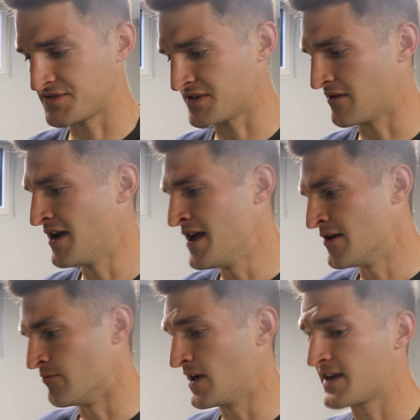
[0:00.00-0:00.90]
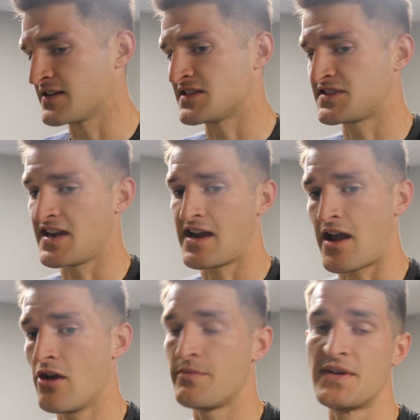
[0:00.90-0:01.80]
So really good to see, and I
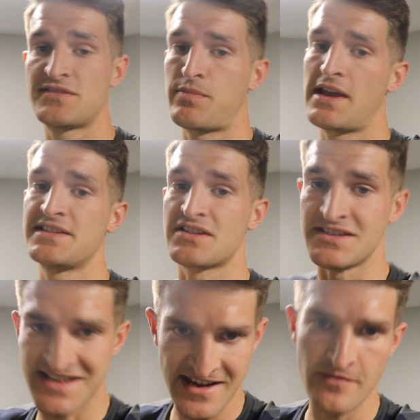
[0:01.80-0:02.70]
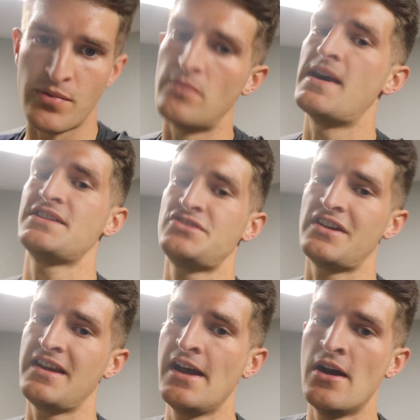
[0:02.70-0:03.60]
hope those players continue ball
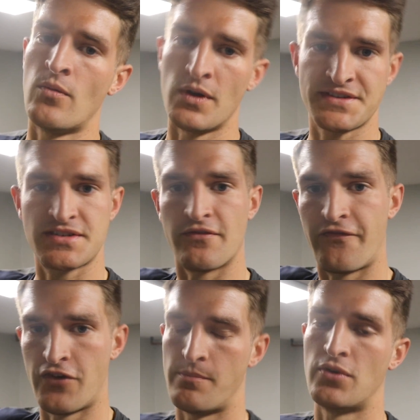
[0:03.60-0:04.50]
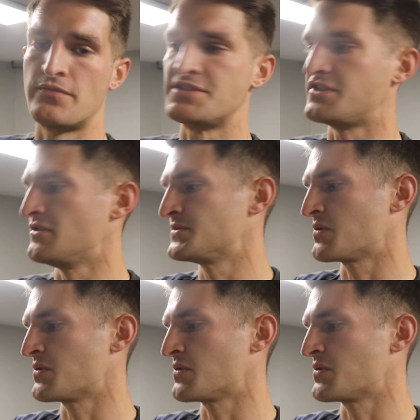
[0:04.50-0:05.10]
mastery once football resumes.